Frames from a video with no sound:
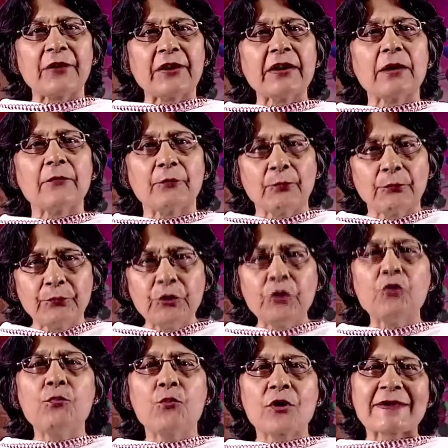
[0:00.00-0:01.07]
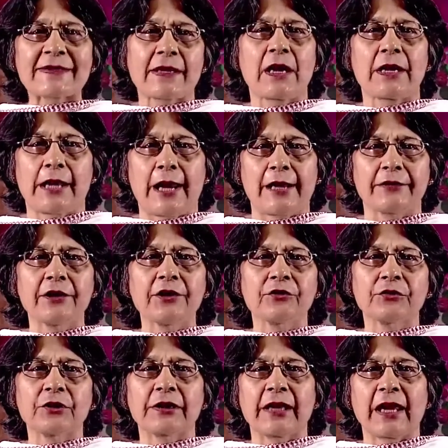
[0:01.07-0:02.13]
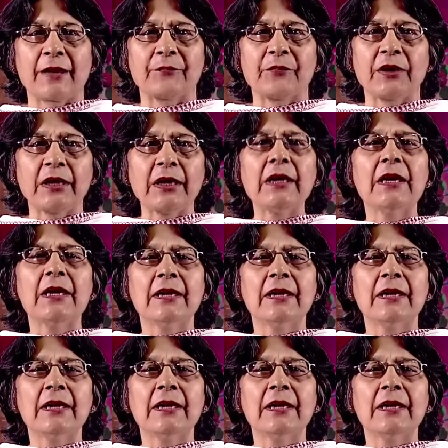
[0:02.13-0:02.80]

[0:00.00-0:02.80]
when new books are added to the library,